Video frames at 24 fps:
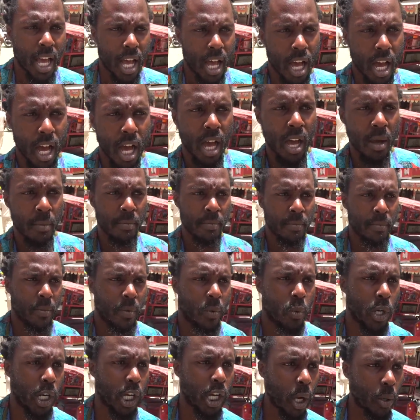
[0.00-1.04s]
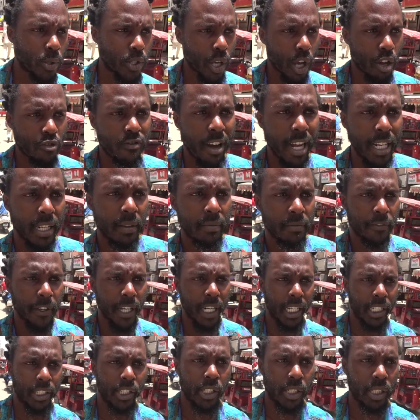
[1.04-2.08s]
Um, we want to go to a random
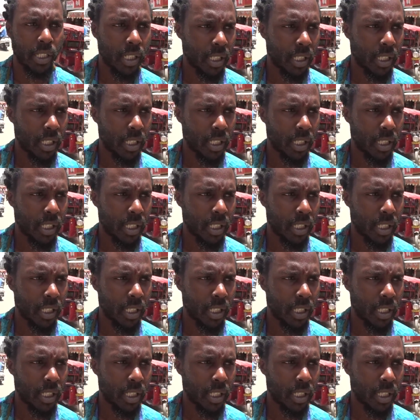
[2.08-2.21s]
village